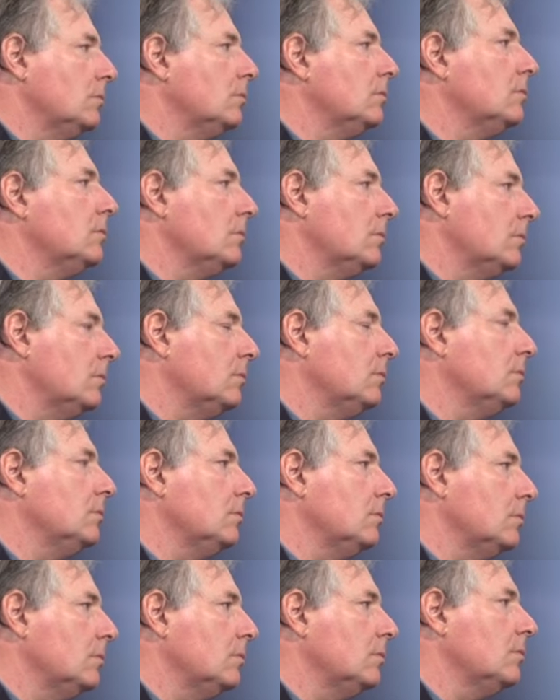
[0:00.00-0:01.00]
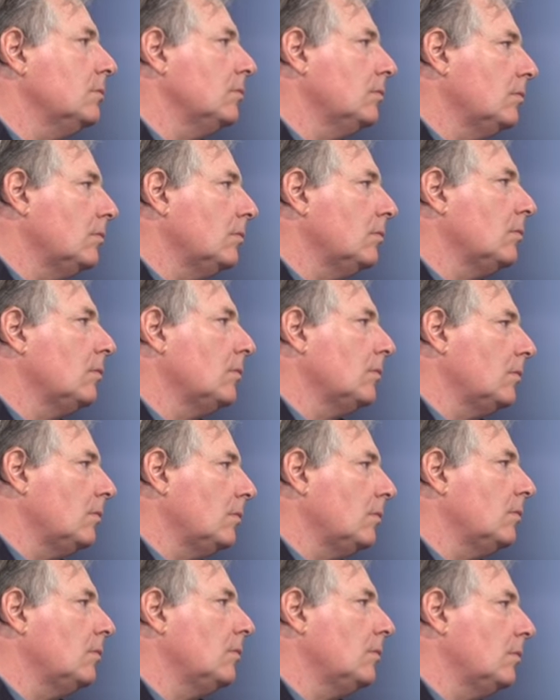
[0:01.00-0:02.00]

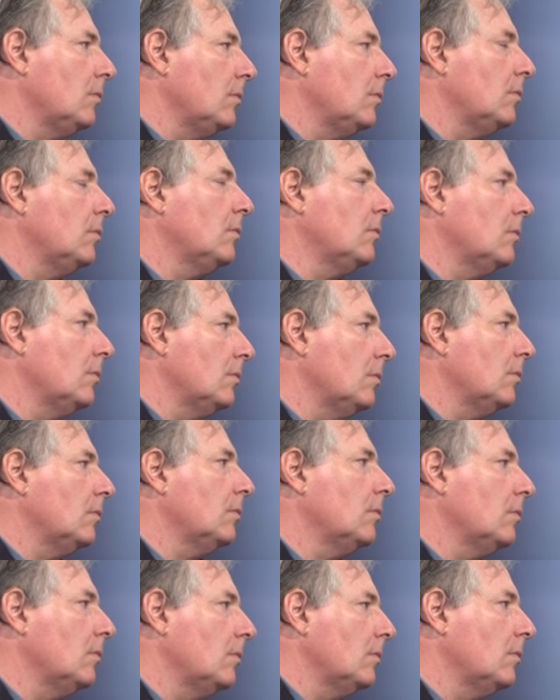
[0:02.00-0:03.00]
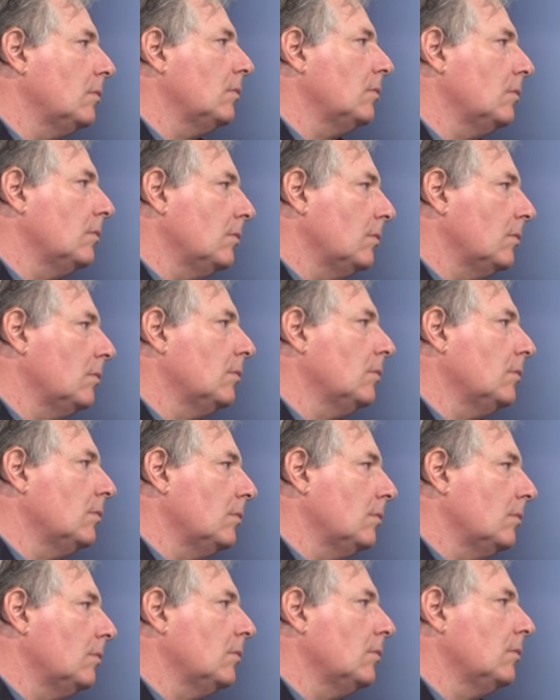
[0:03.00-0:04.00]

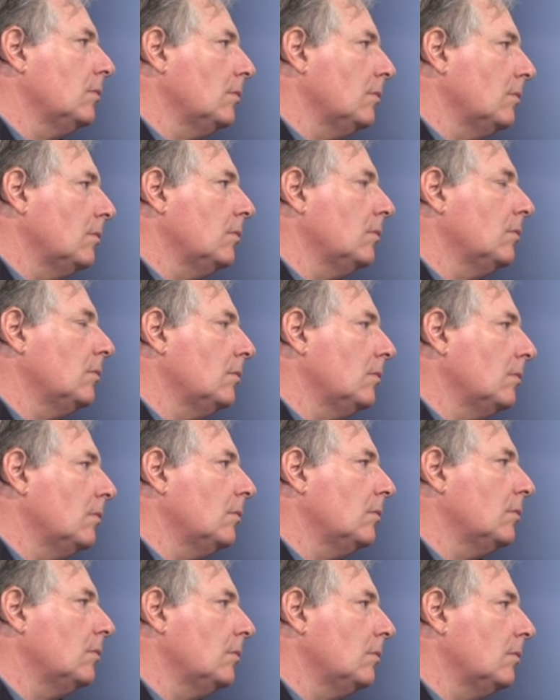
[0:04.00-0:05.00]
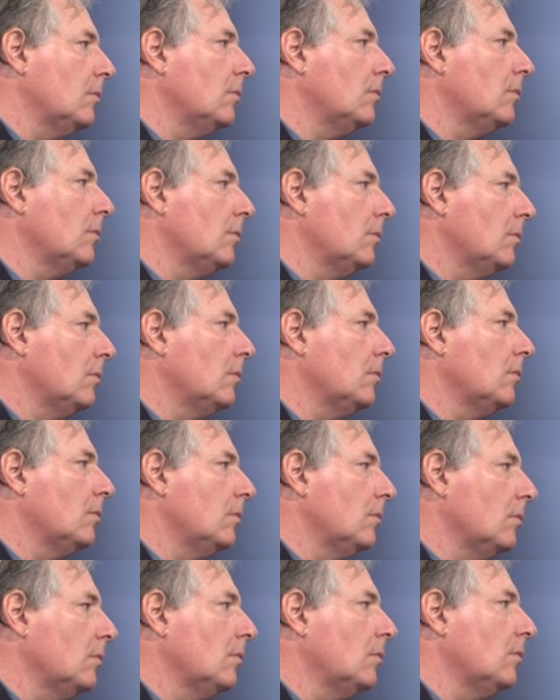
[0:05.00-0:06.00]

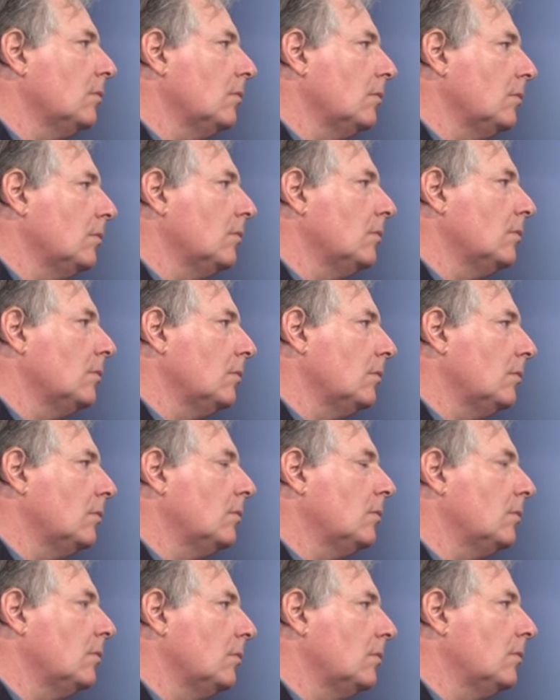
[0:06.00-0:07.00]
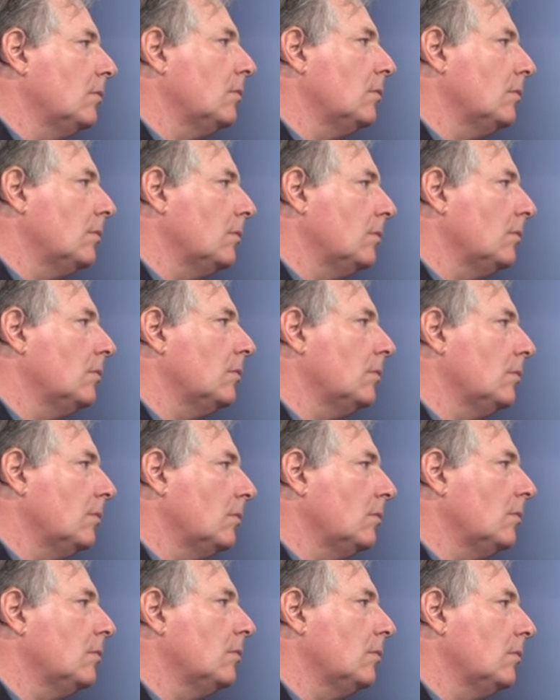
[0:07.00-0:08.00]
(silent)